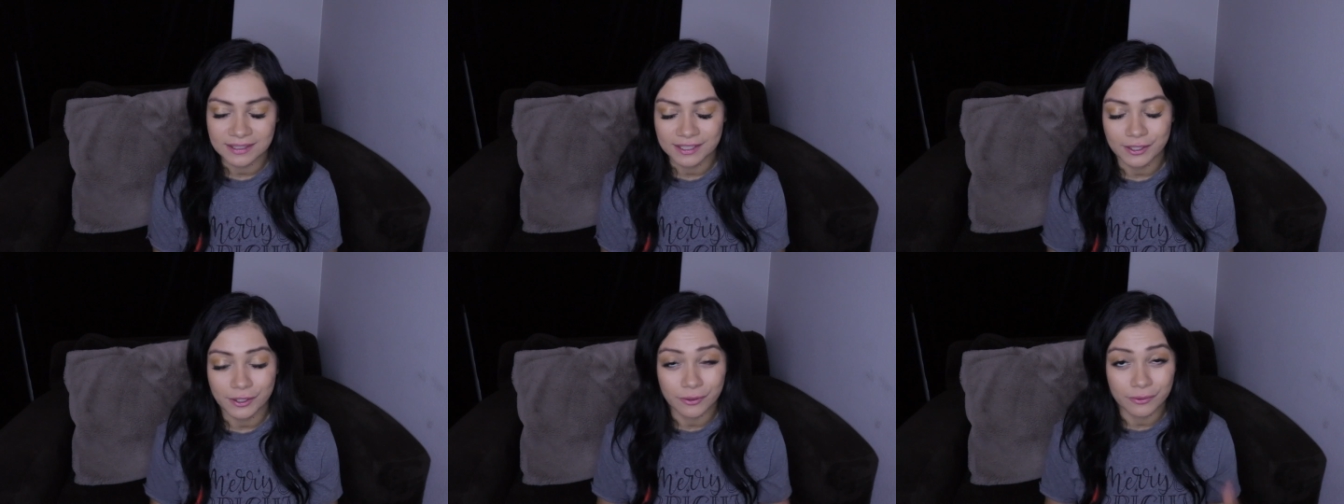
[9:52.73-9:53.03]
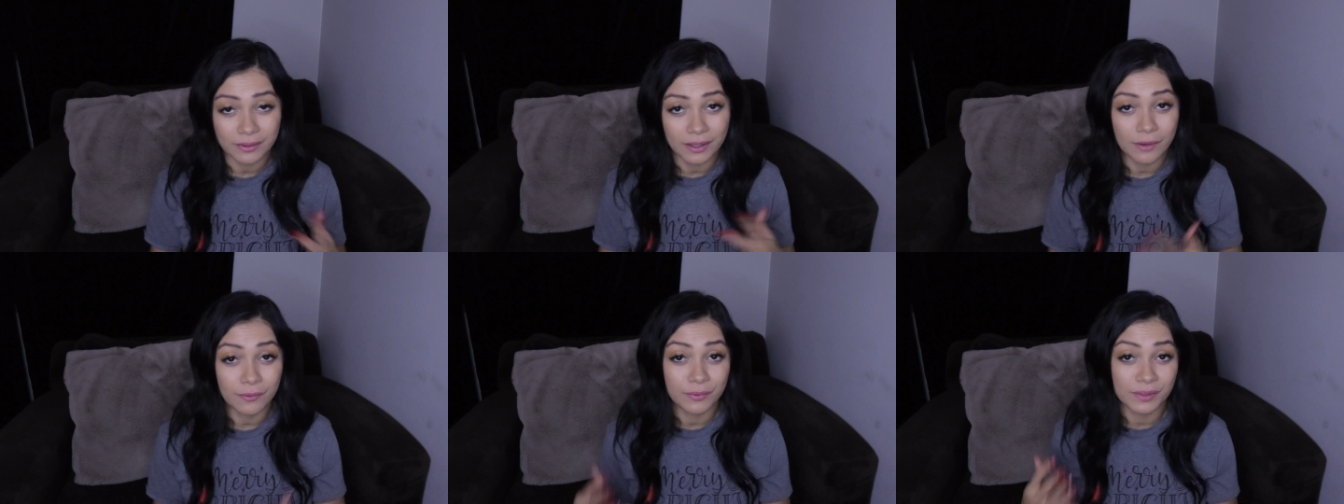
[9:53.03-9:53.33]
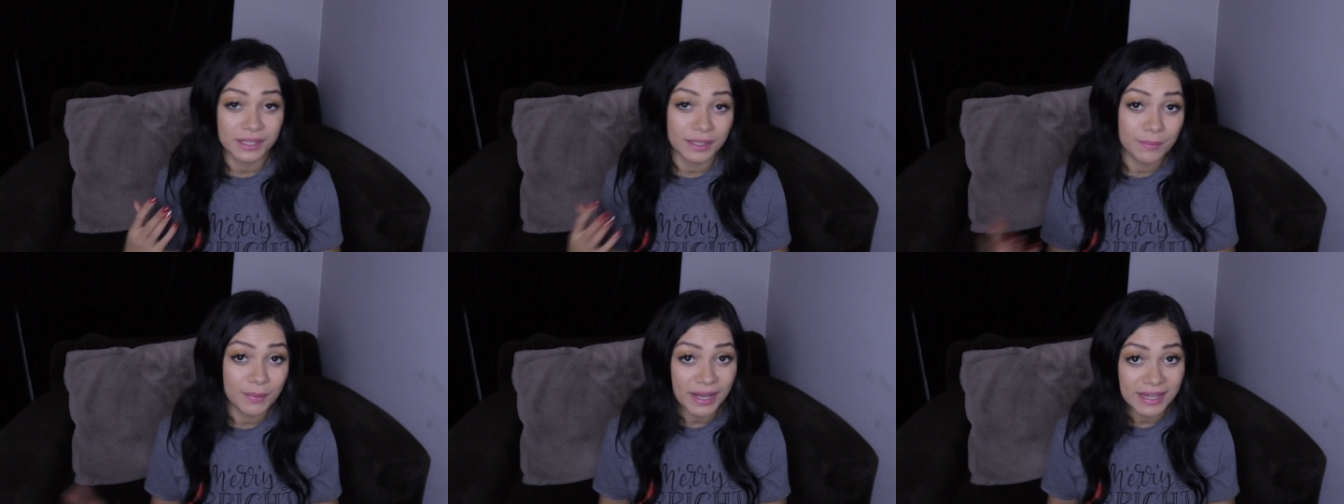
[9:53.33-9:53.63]
you know, a
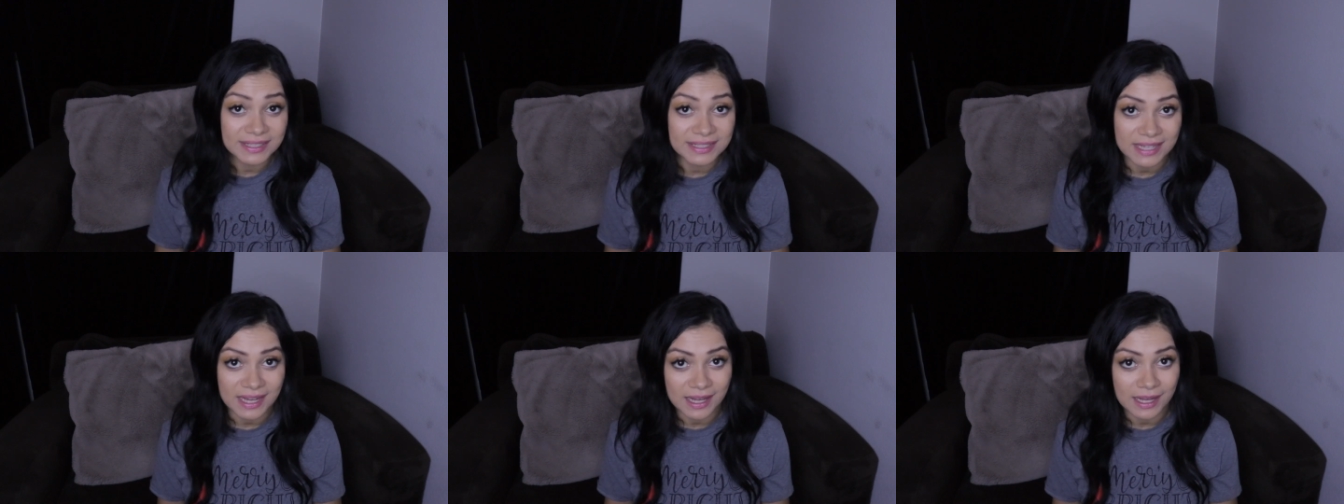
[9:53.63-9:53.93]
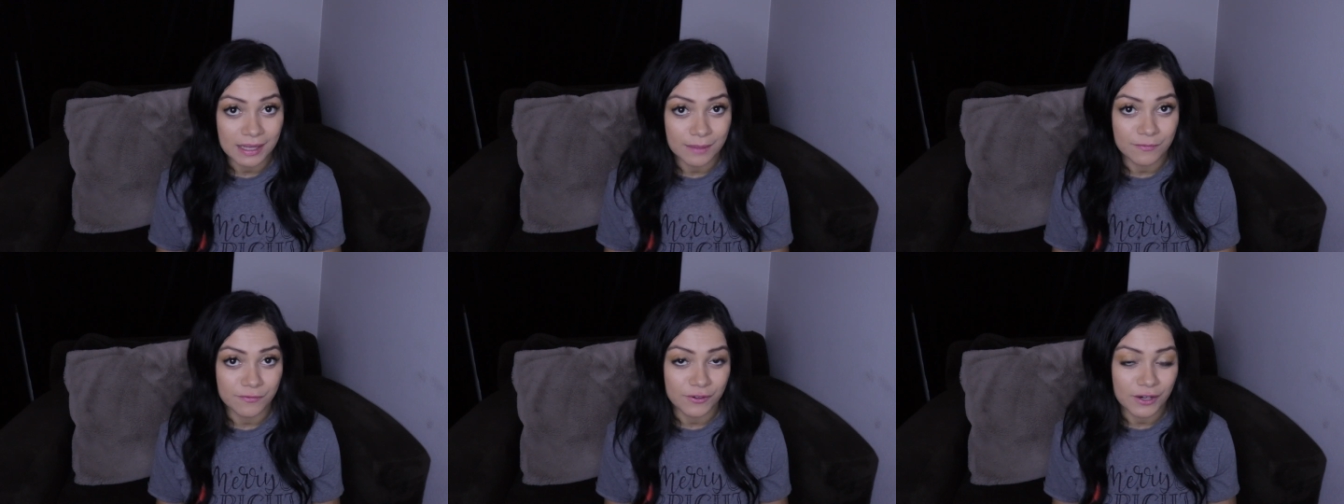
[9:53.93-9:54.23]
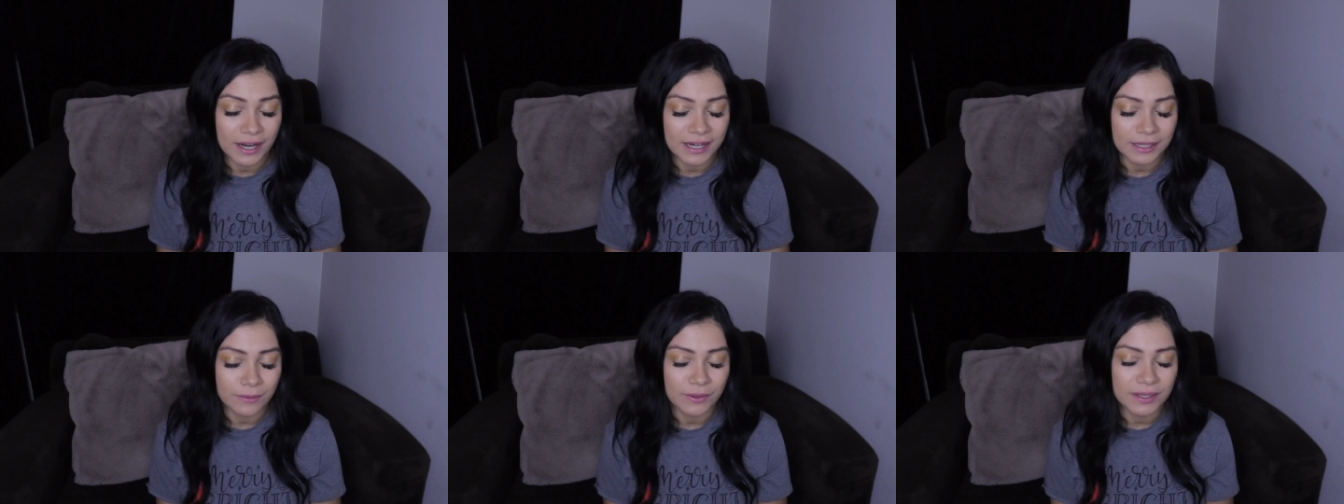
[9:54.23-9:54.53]
really bad time
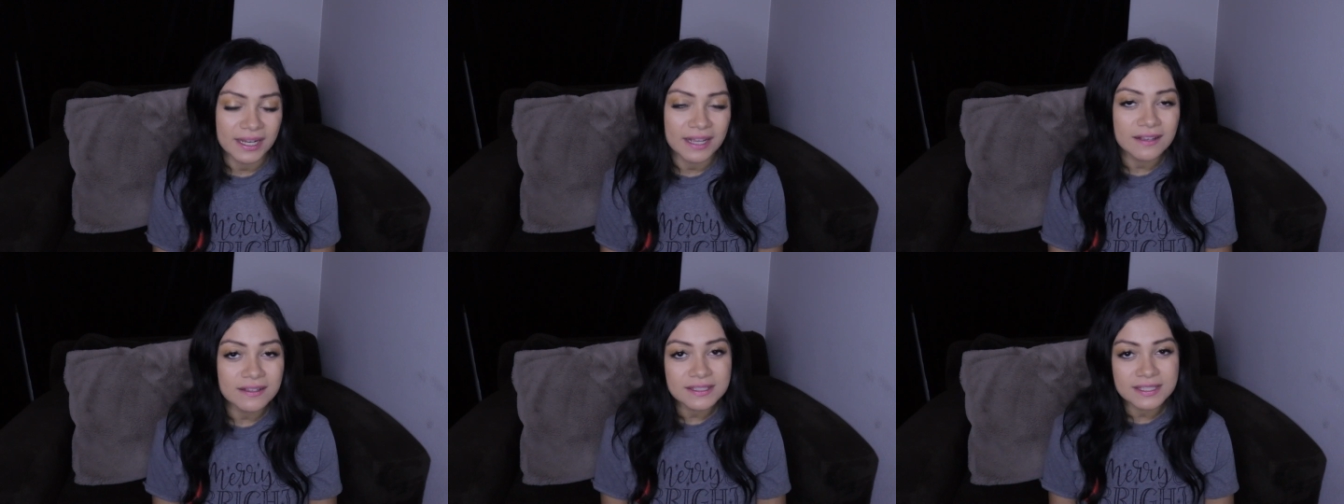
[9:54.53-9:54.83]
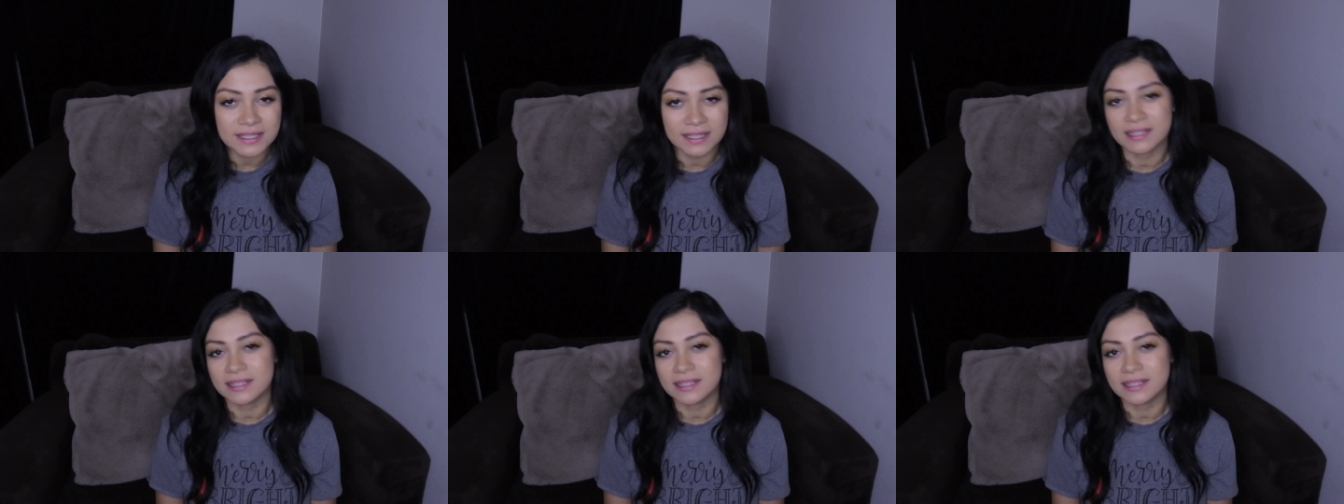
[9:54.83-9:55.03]
for anyone else.